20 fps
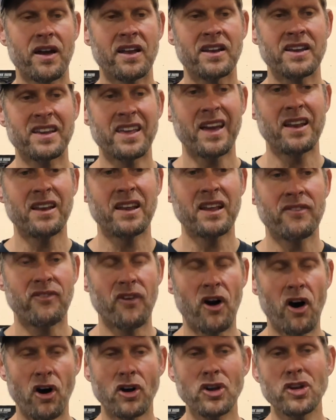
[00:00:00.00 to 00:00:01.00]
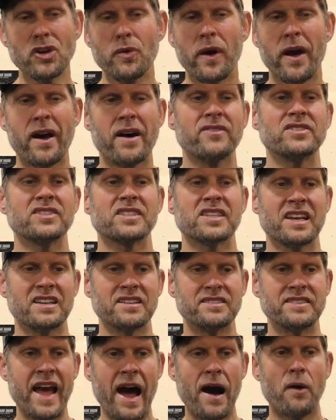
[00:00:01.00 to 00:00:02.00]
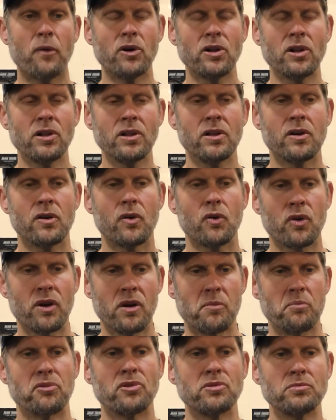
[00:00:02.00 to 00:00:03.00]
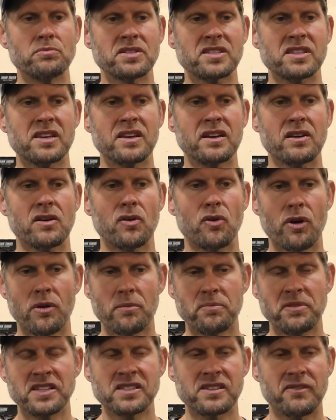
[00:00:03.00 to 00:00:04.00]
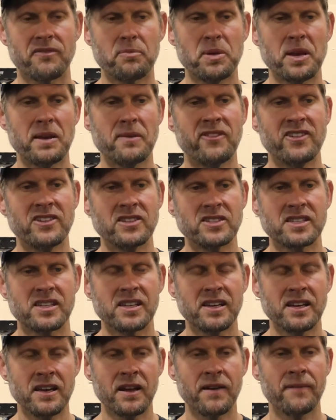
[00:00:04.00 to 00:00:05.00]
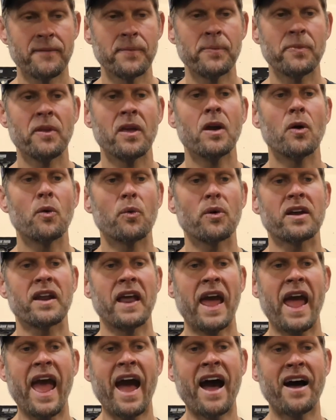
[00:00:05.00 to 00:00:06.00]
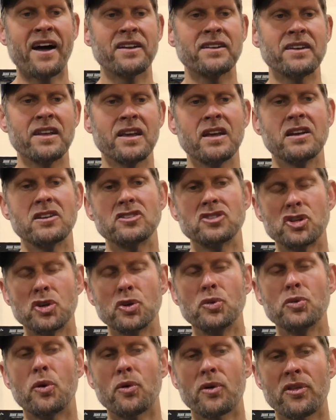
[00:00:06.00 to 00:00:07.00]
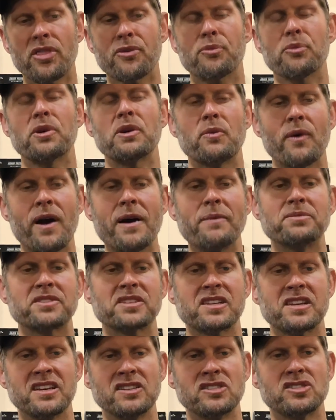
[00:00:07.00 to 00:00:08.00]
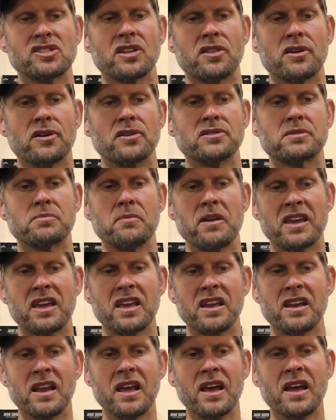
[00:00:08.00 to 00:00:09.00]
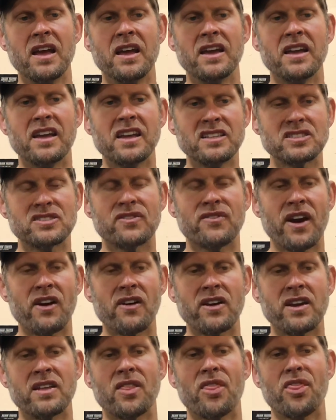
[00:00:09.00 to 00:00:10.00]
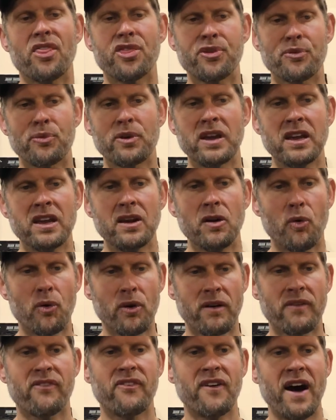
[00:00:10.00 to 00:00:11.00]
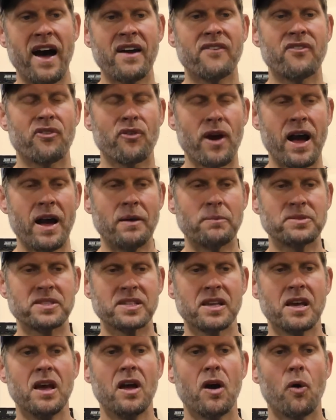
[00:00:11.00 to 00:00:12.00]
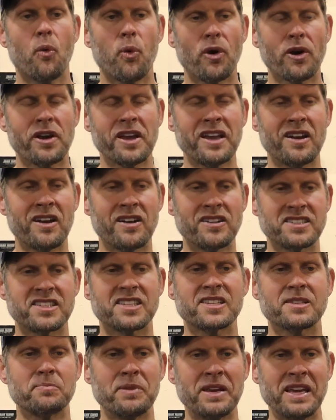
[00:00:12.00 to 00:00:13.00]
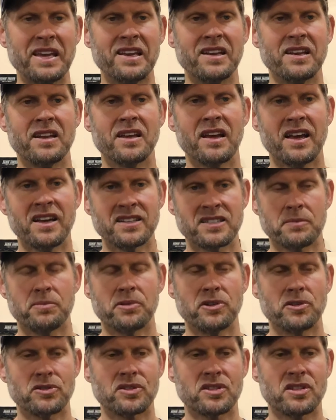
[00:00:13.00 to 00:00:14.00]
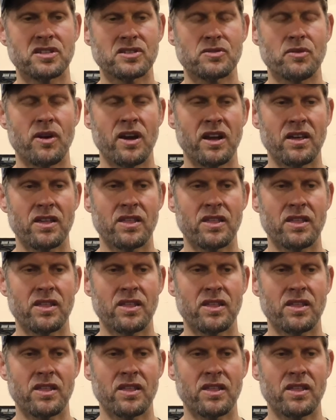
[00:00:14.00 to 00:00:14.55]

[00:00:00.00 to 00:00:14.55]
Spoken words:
And again, if all you have is a dowel or a broomstick or a piece of PVC, we're going to add 2 or 3 reps to each of those, making each variant 3 or 5 reps, working on speed as opposed to strength.